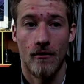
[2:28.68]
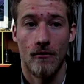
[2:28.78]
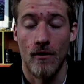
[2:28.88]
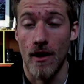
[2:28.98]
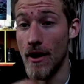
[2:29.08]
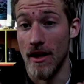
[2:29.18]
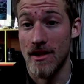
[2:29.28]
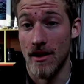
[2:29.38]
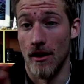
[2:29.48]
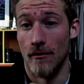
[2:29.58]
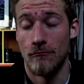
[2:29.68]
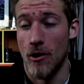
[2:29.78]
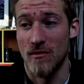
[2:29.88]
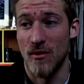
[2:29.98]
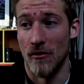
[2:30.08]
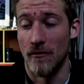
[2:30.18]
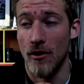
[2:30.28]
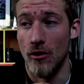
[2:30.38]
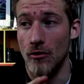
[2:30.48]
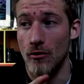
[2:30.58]
we went to the hospital a
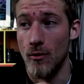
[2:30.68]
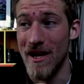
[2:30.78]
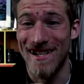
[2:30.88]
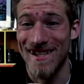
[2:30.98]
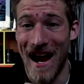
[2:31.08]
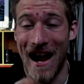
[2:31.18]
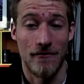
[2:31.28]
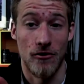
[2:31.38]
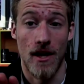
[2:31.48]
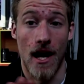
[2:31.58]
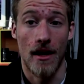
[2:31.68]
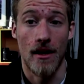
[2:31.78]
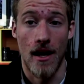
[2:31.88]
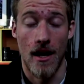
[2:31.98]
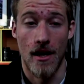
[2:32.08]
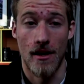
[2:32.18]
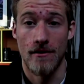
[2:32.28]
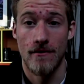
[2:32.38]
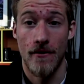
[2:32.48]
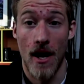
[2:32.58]
few weeks after that
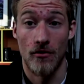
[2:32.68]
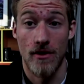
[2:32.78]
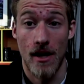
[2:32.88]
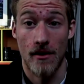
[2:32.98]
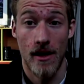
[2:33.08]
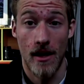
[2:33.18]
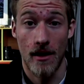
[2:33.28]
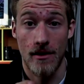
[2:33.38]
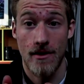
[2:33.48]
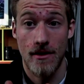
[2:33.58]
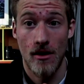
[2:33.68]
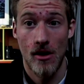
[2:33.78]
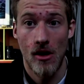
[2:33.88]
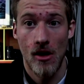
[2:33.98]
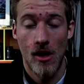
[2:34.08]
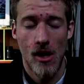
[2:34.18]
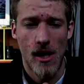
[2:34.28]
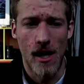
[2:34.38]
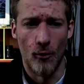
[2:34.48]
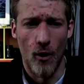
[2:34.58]
and found out that
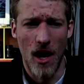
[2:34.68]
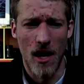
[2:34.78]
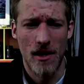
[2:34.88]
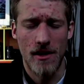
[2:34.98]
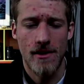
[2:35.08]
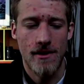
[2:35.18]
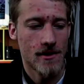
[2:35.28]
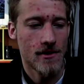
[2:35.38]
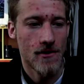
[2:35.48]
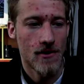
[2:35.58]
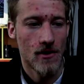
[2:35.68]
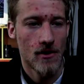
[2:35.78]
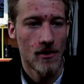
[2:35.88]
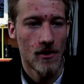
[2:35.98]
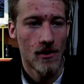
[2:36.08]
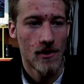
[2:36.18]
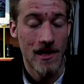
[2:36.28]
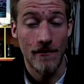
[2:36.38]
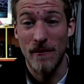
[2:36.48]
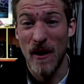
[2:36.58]
it was
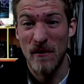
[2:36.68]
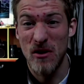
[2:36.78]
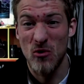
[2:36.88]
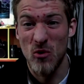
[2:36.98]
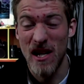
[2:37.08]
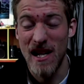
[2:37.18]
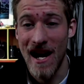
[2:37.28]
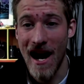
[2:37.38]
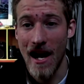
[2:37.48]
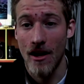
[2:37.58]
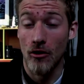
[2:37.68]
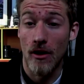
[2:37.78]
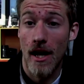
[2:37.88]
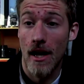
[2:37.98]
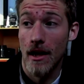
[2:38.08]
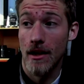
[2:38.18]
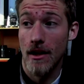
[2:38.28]
75-degree angle, and